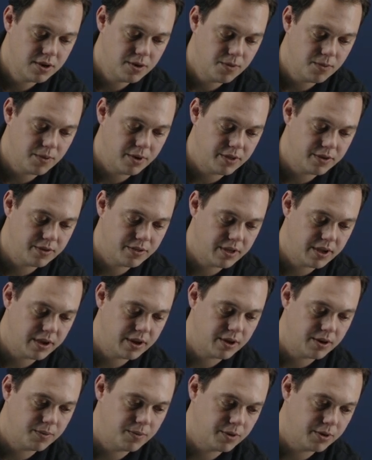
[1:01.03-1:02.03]
whether they
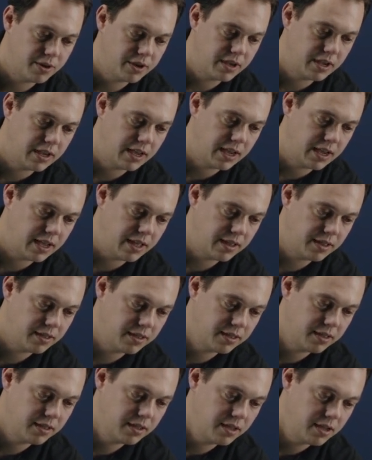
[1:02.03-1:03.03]
are working at
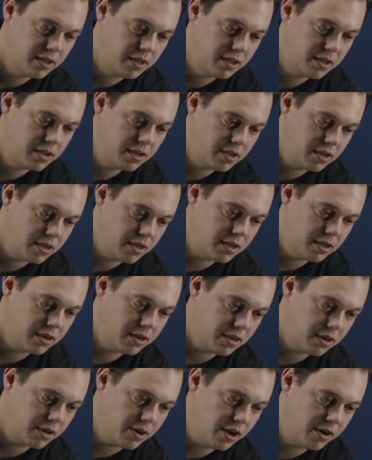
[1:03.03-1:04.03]

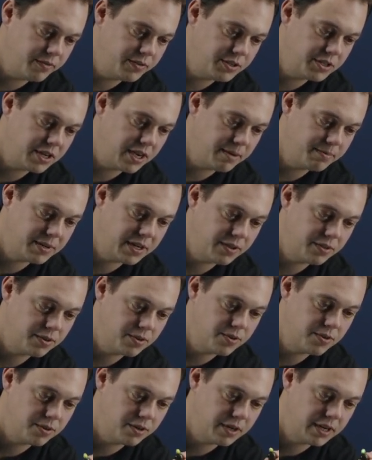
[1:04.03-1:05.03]
a coffee shop down
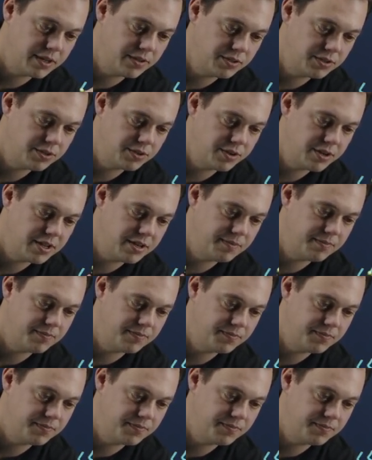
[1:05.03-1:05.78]
the street.